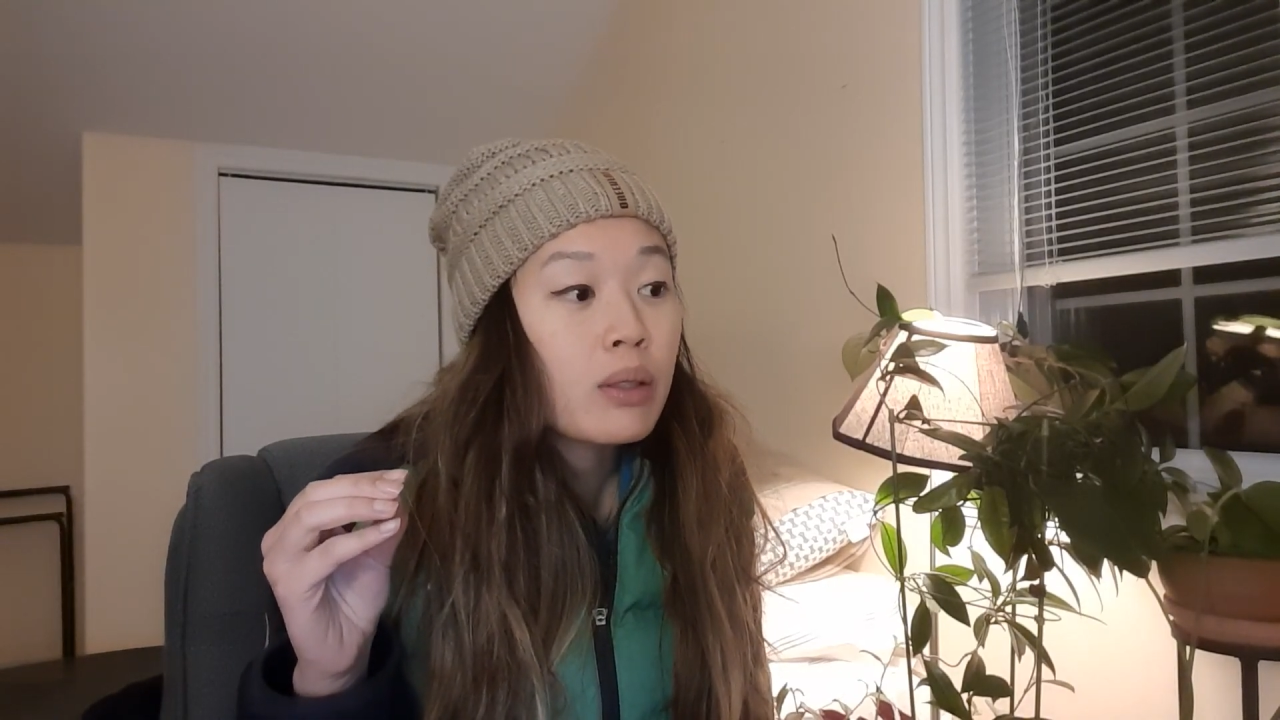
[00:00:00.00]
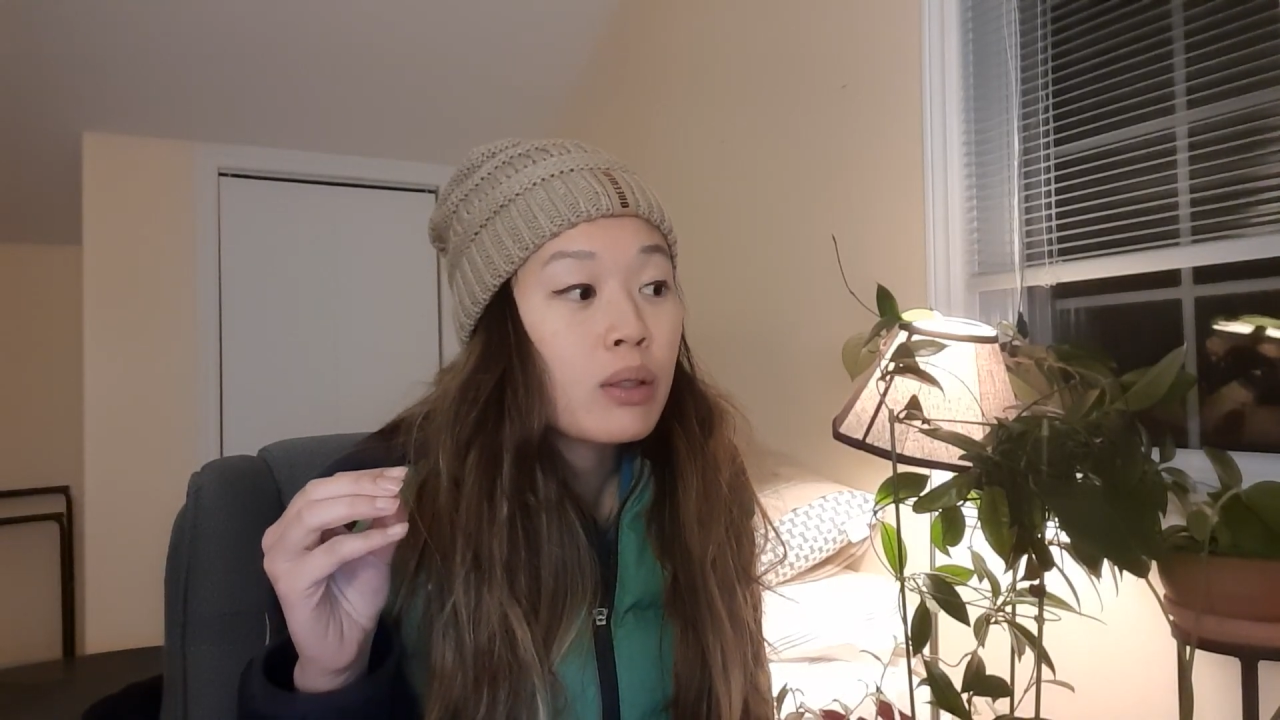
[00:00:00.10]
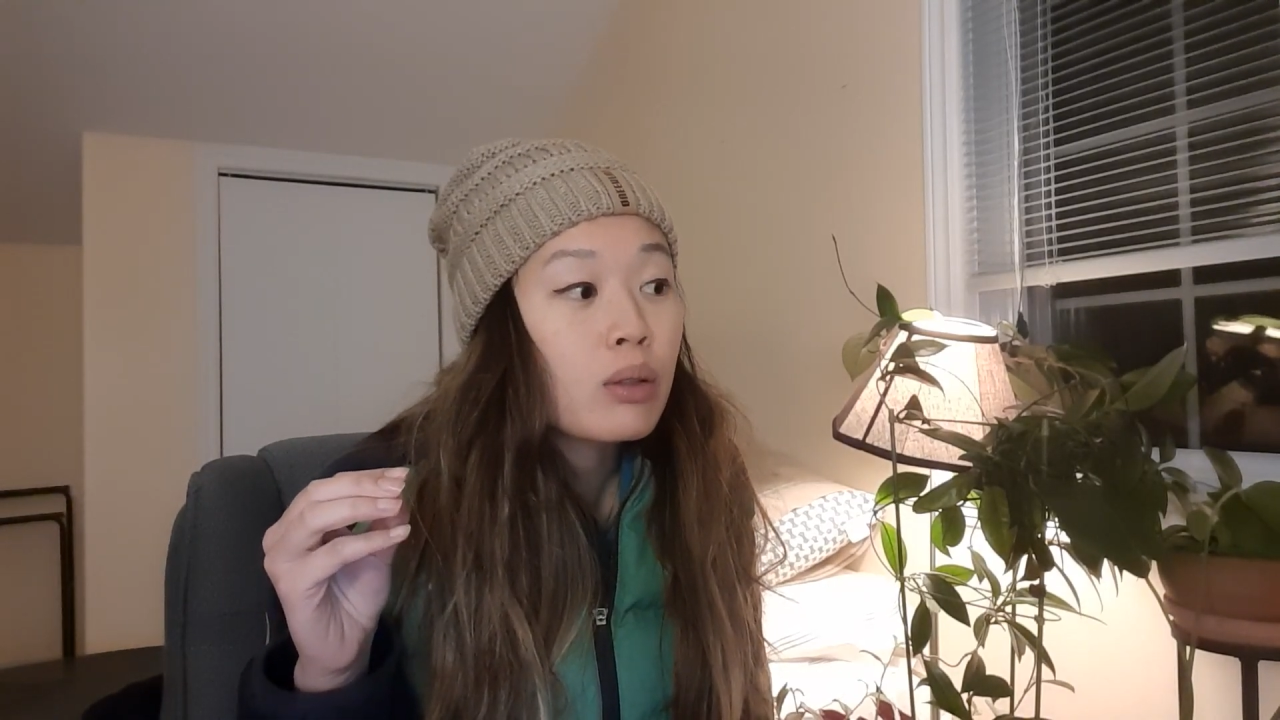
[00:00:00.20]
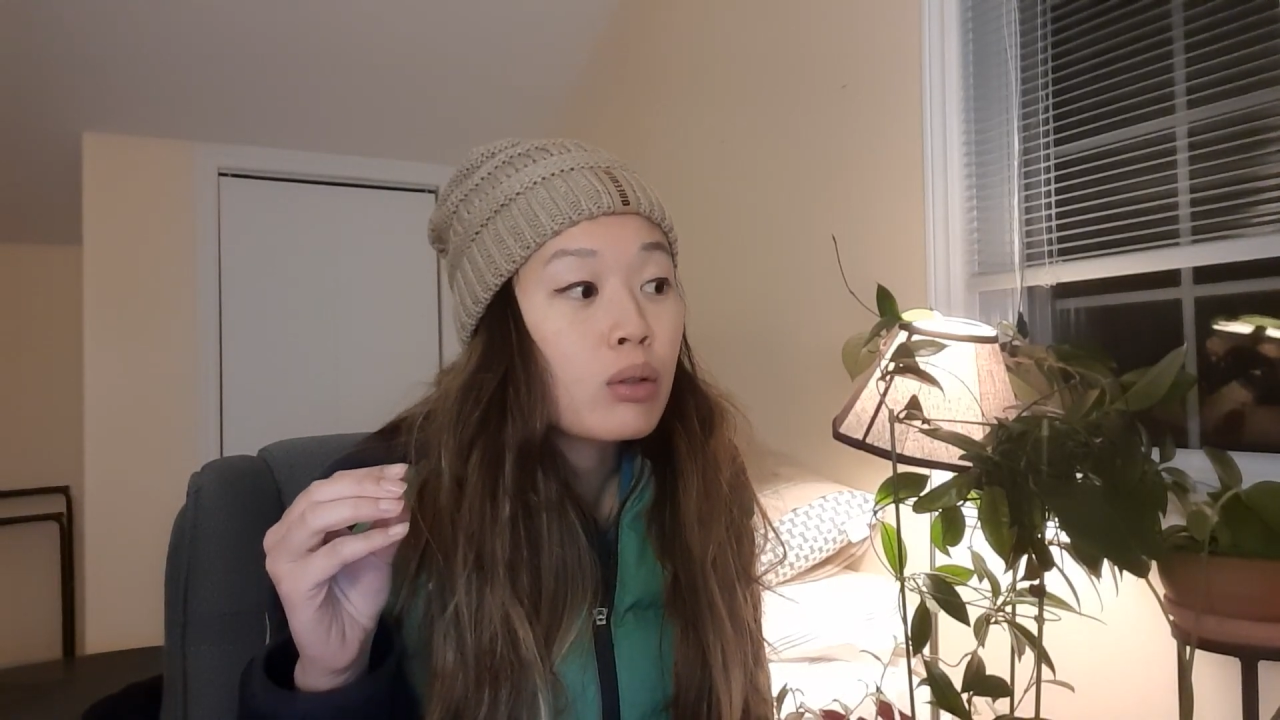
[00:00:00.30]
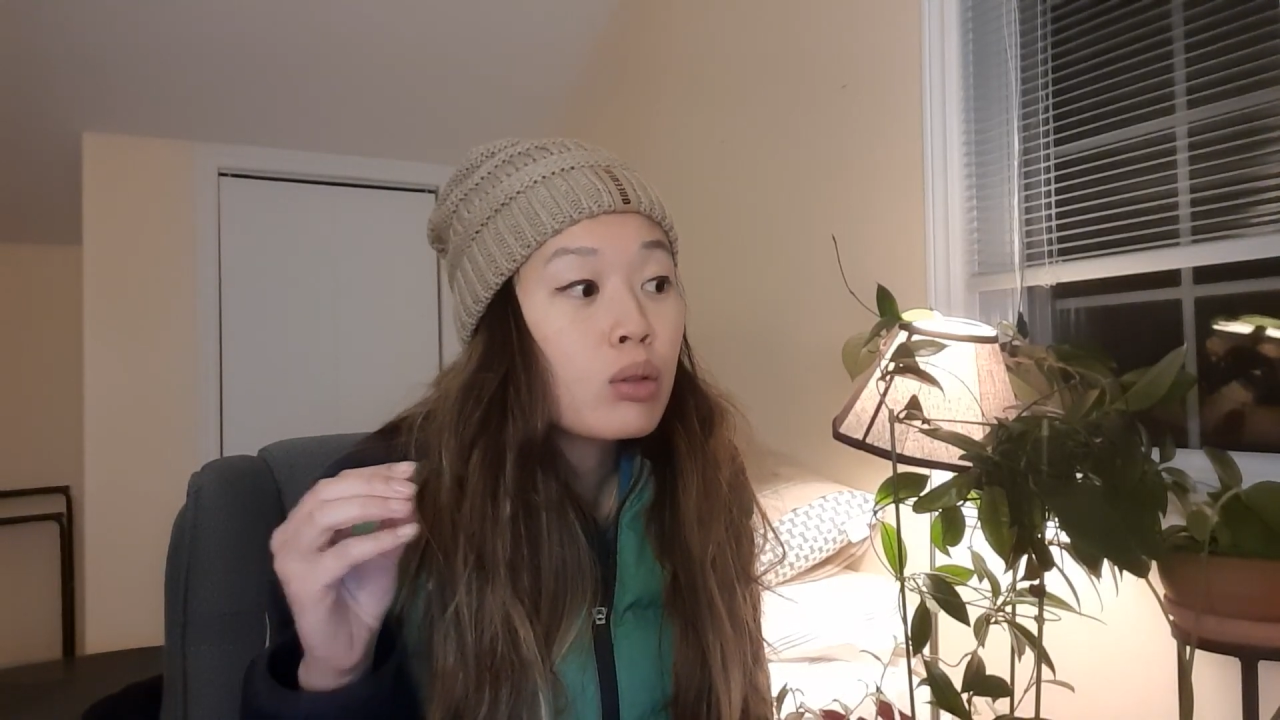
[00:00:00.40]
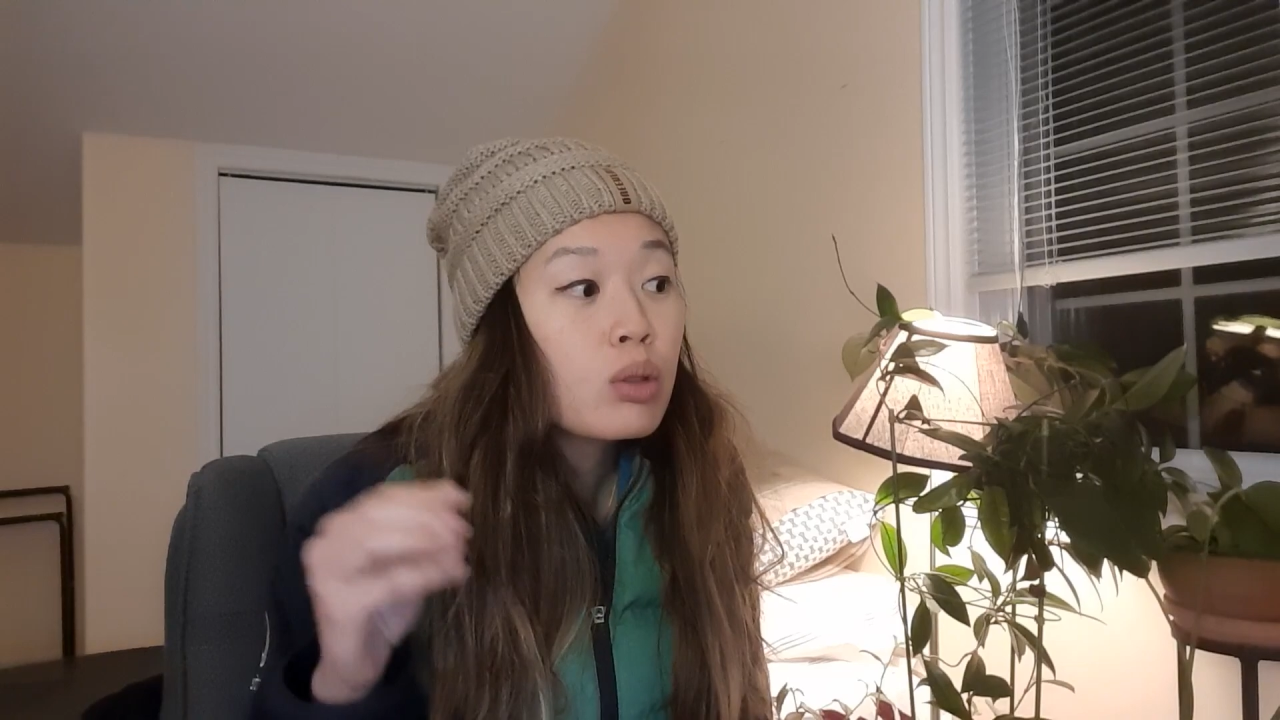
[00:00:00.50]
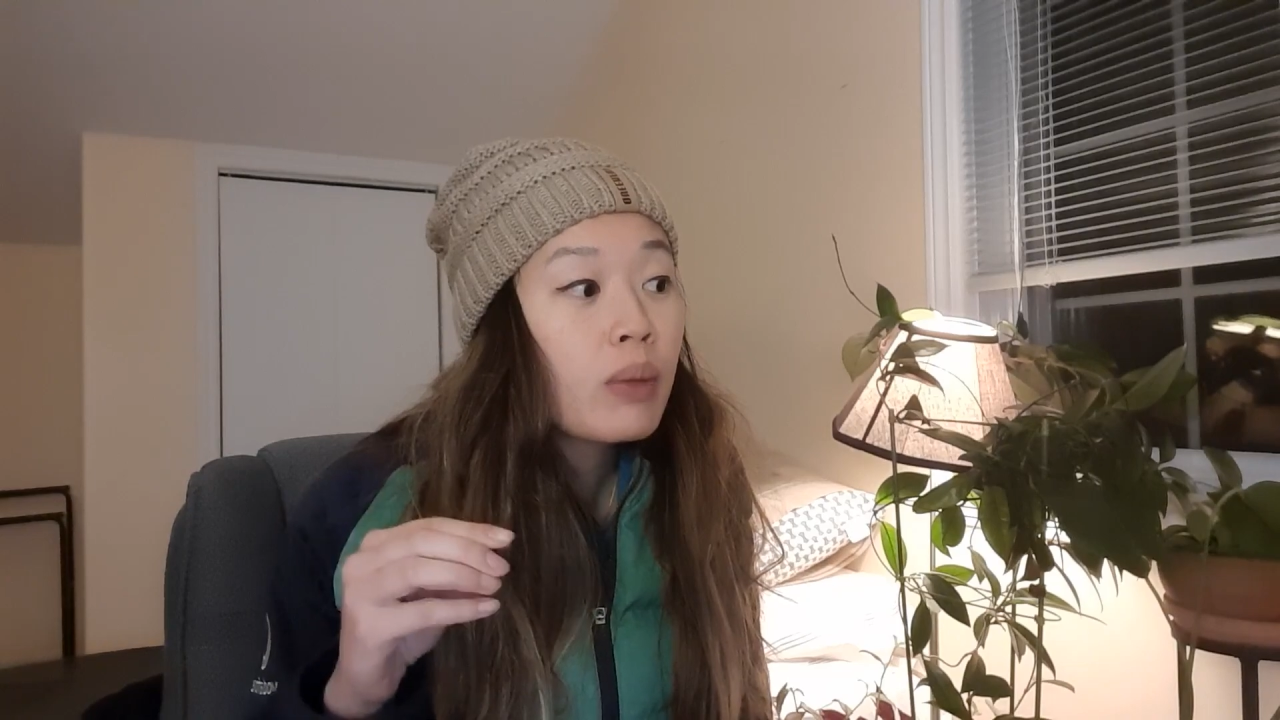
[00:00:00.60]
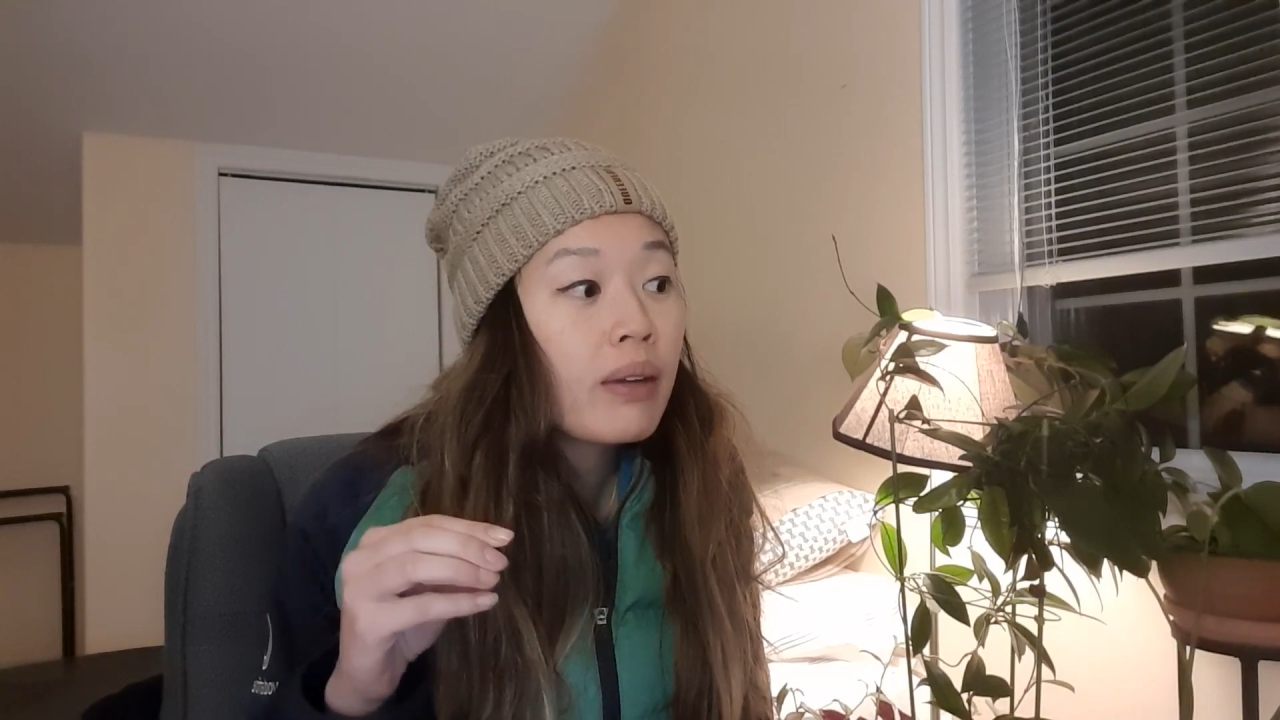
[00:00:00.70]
to use my